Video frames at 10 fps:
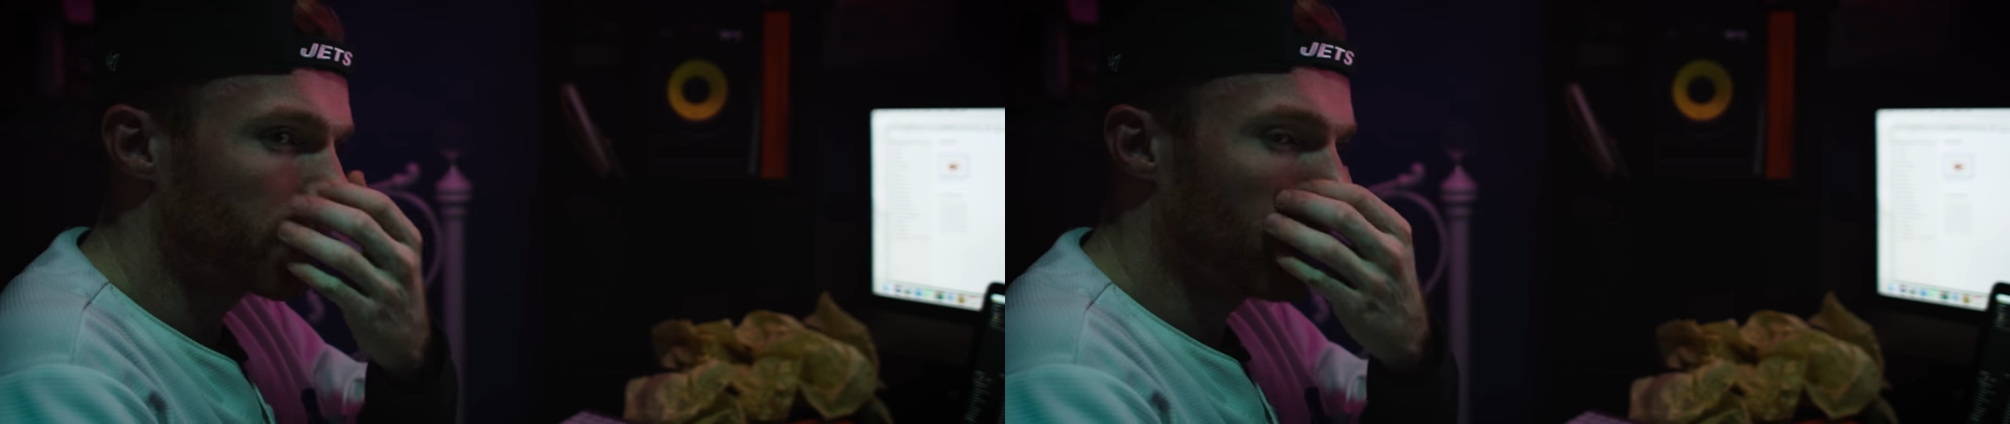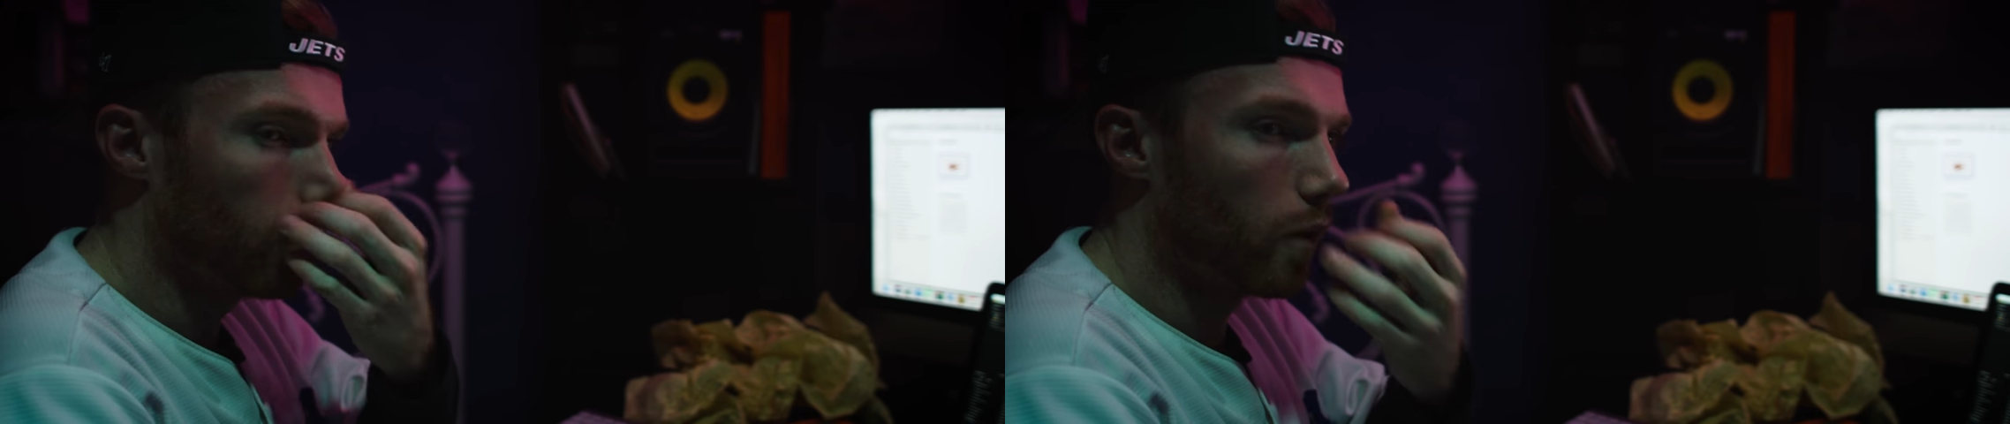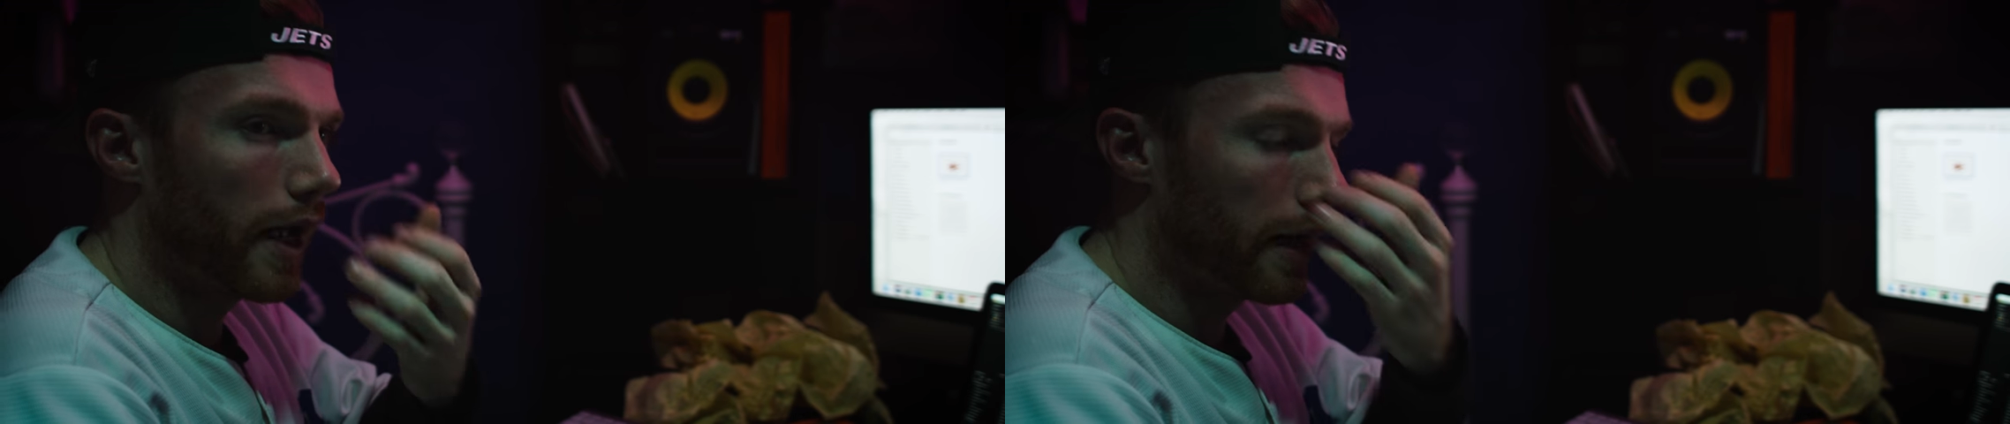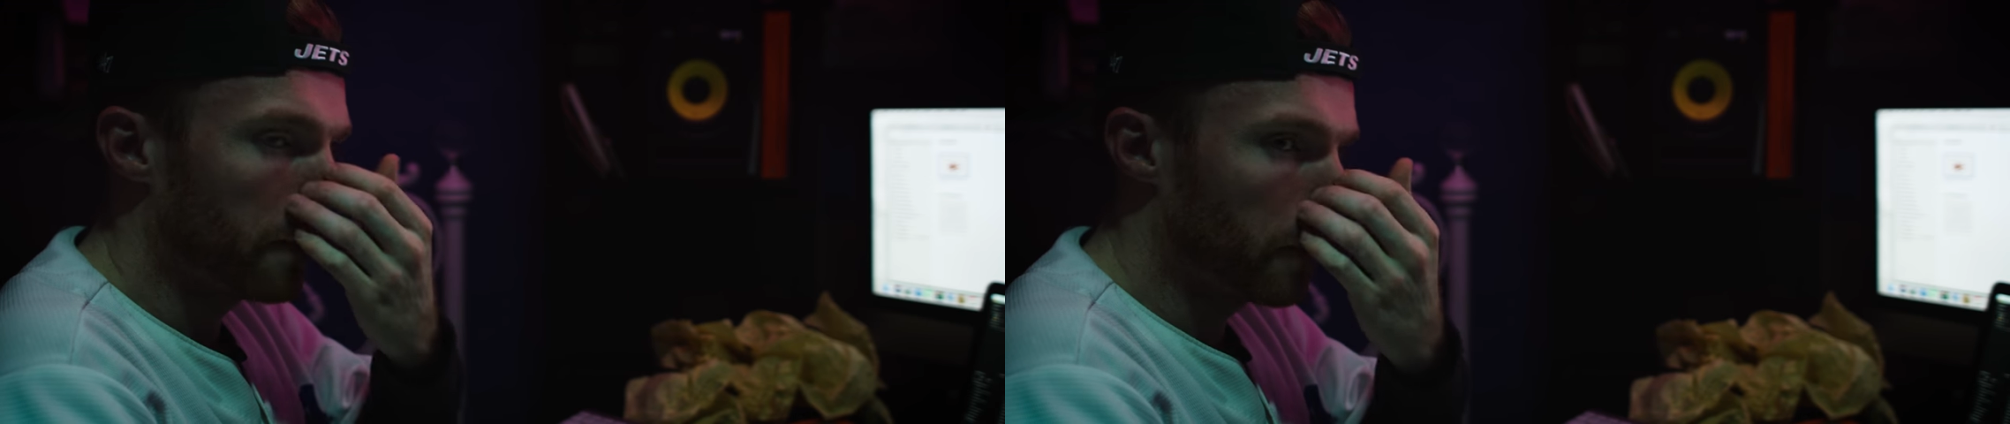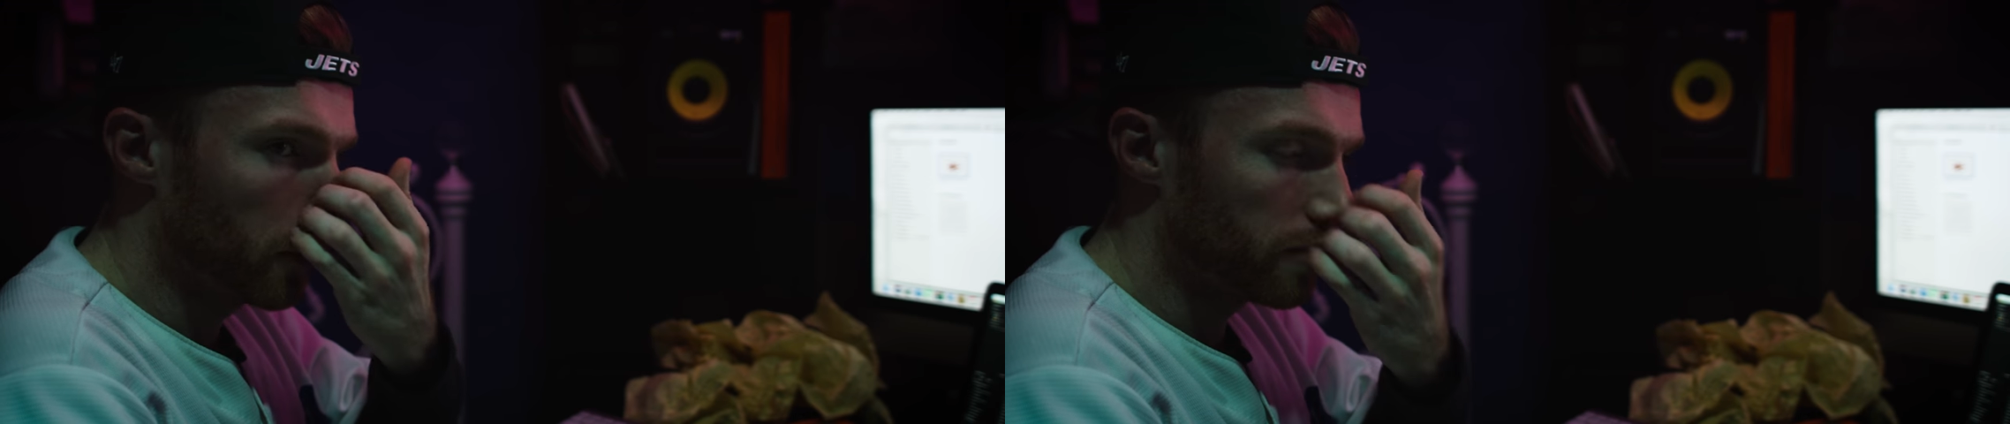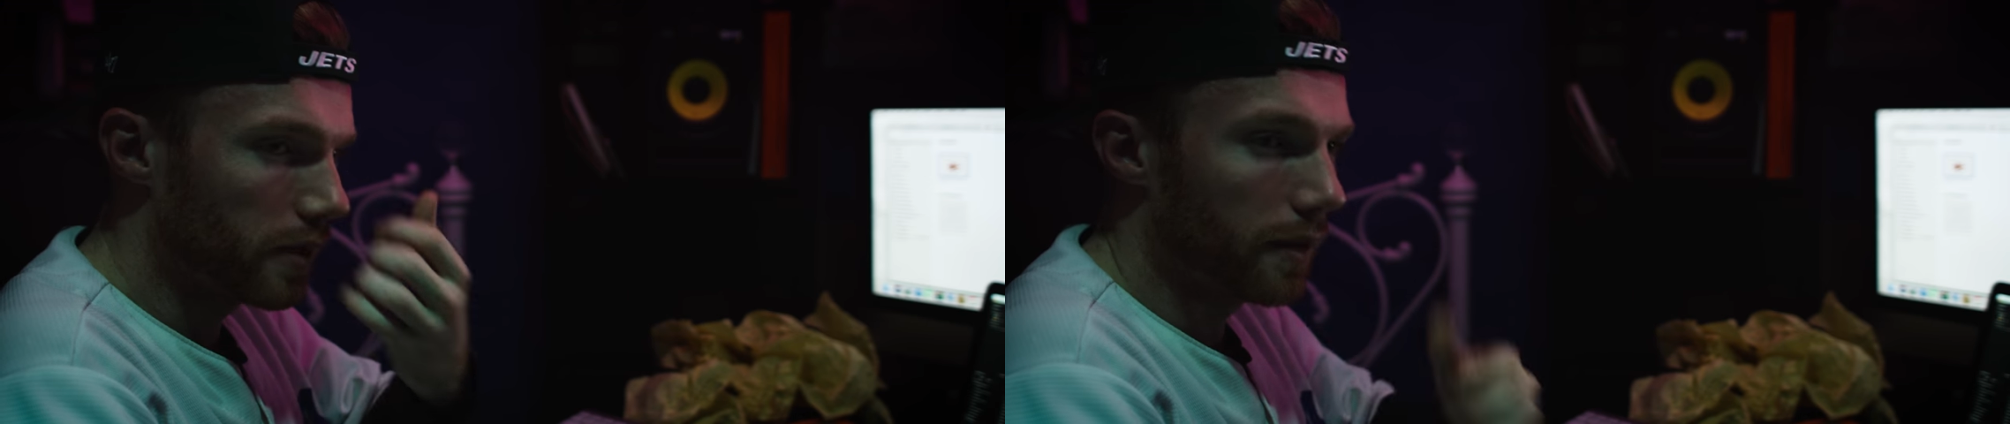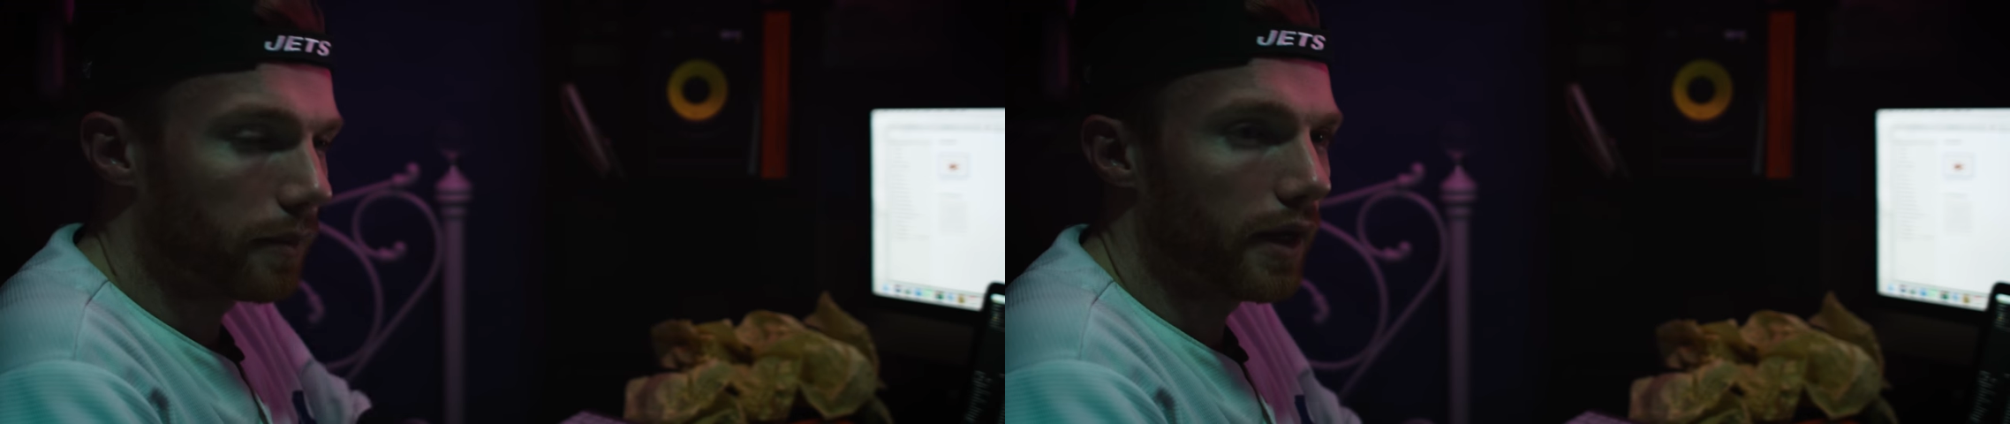certain way, and it puts me in a